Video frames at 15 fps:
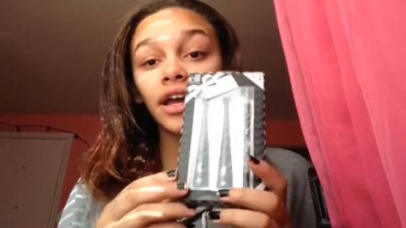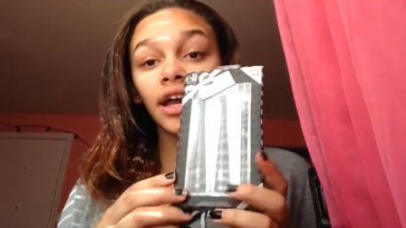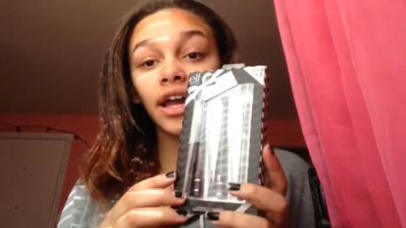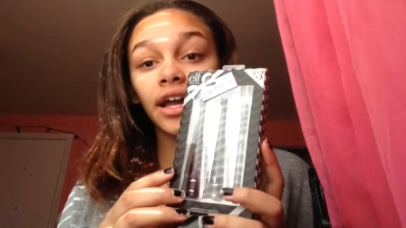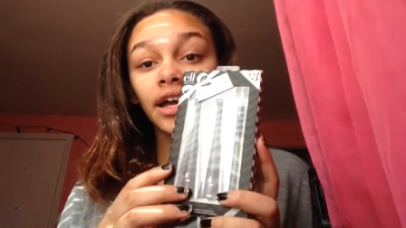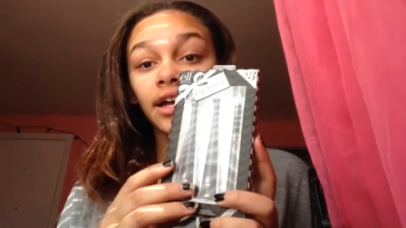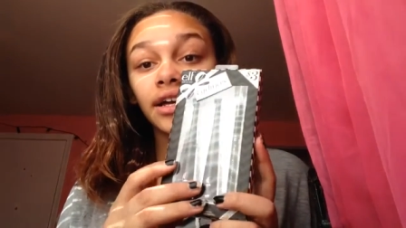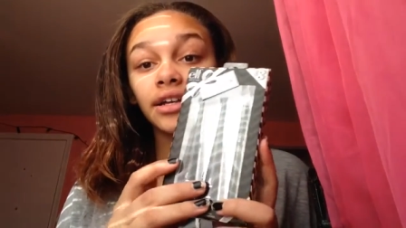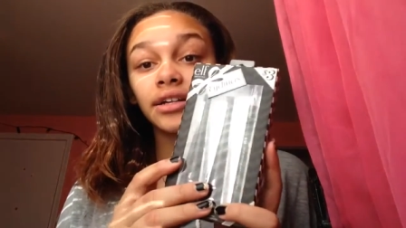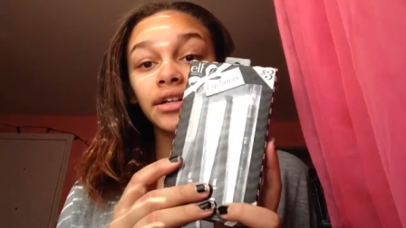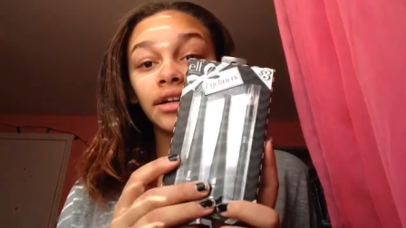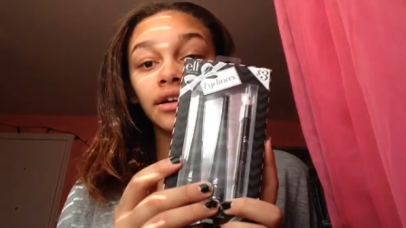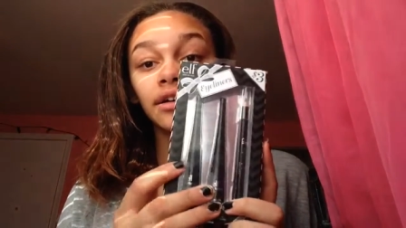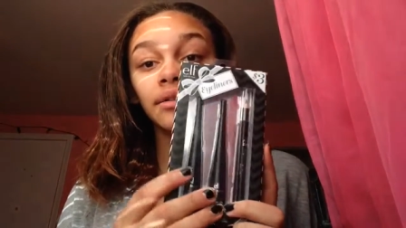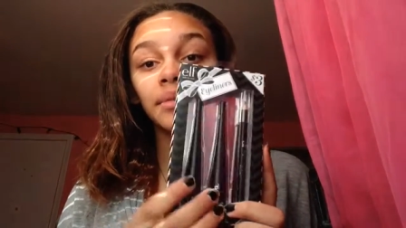
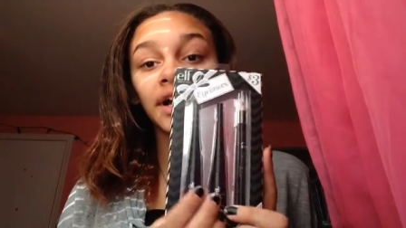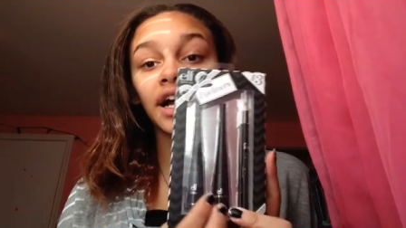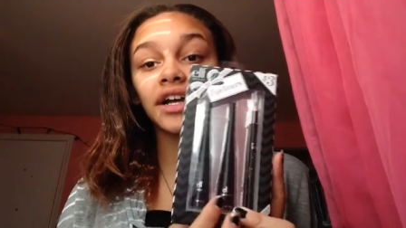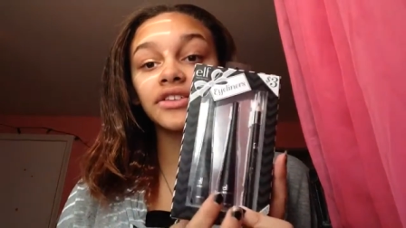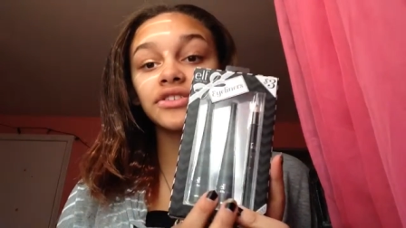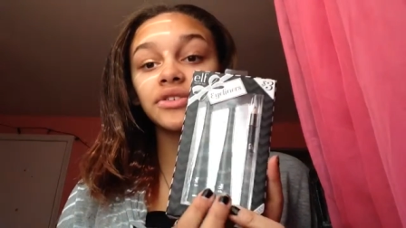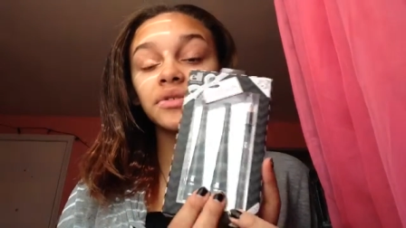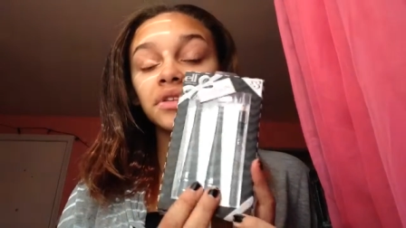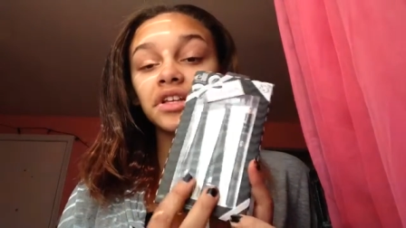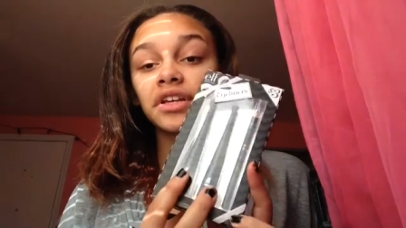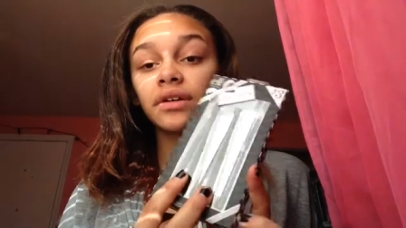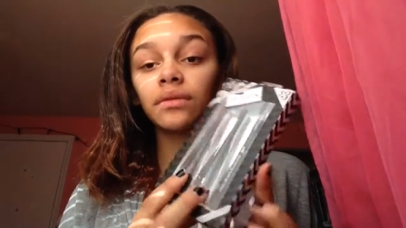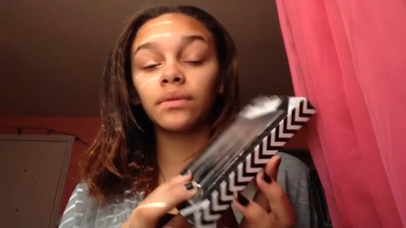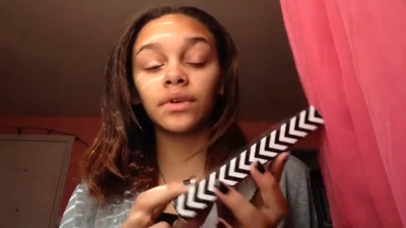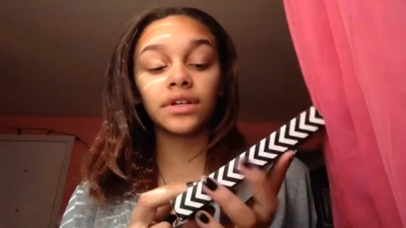And um, I got two
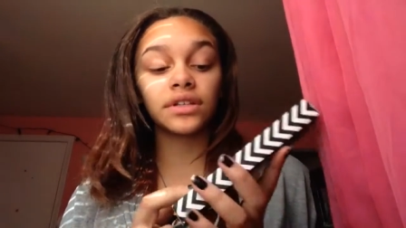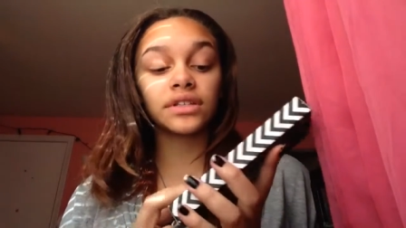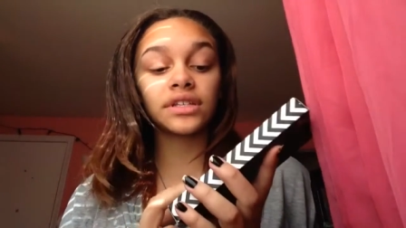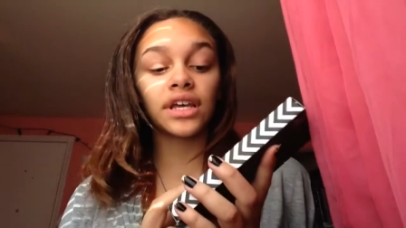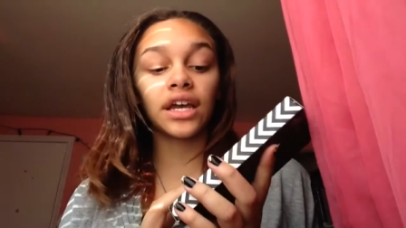liquid ones.